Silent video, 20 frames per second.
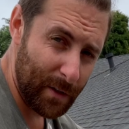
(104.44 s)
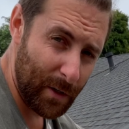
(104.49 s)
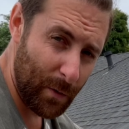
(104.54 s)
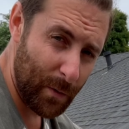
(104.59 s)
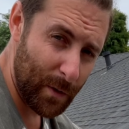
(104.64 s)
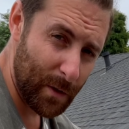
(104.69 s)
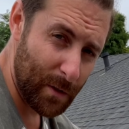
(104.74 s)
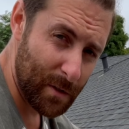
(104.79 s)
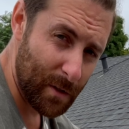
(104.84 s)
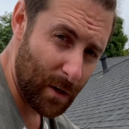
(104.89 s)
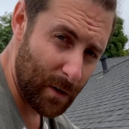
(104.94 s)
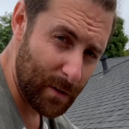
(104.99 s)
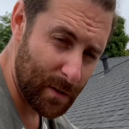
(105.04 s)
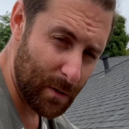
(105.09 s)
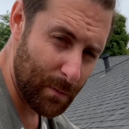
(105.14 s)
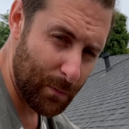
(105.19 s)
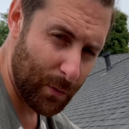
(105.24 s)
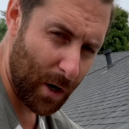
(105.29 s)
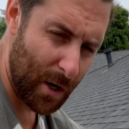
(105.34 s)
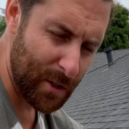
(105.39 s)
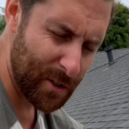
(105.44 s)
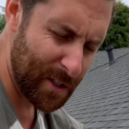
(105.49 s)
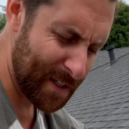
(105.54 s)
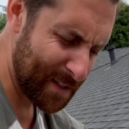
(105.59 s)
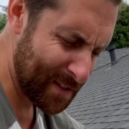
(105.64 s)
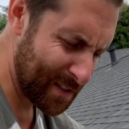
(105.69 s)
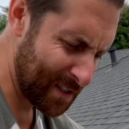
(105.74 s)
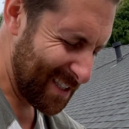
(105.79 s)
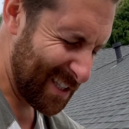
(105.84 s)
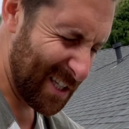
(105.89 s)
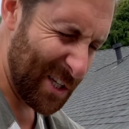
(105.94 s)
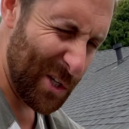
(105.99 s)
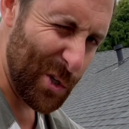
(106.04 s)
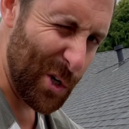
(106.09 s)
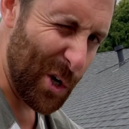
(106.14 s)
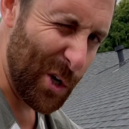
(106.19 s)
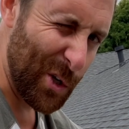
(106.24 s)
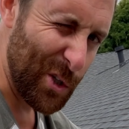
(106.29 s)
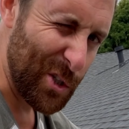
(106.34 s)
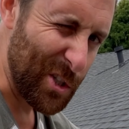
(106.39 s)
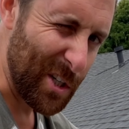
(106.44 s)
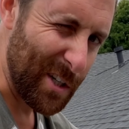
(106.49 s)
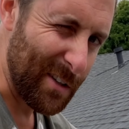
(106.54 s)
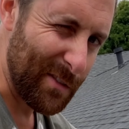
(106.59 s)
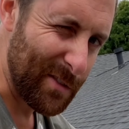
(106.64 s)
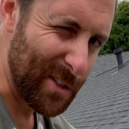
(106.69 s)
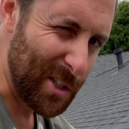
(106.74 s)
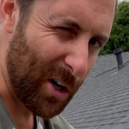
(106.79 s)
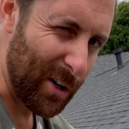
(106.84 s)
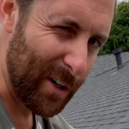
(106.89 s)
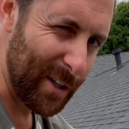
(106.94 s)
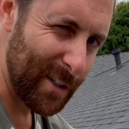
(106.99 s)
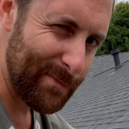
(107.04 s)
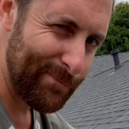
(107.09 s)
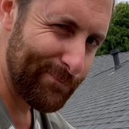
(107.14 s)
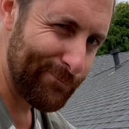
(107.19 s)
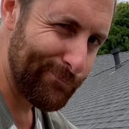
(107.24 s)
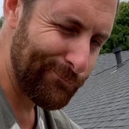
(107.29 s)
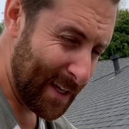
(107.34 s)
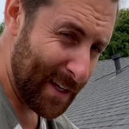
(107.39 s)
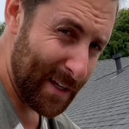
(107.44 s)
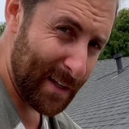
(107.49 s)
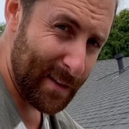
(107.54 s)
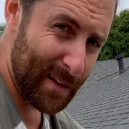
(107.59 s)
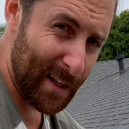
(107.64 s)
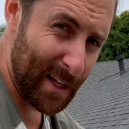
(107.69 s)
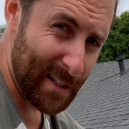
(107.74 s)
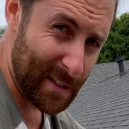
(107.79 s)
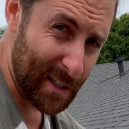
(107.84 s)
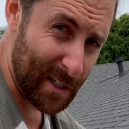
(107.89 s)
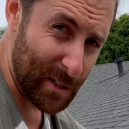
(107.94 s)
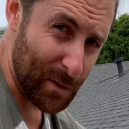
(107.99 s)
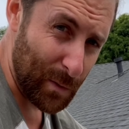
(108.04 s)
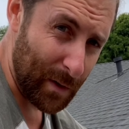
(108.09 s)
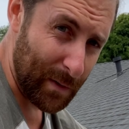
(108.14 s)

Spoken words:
know when you start some projects that you know you shouldn't have started? That's this one.